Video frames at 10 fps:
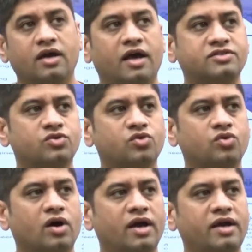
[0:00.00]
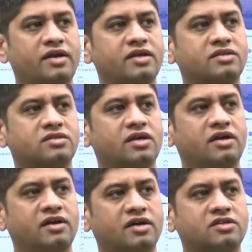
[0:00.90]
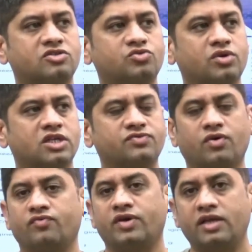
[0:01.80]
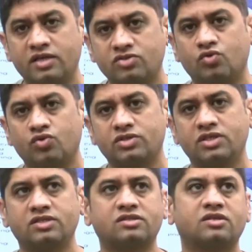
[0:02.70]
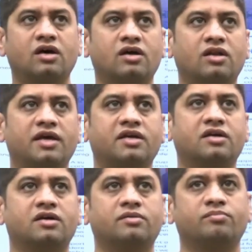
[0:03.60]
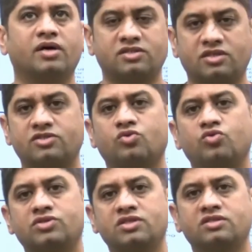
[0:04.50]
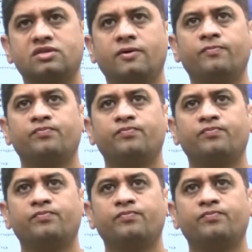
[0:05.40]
As you know, IITs induct students for various courses uh, like uh, master's courses,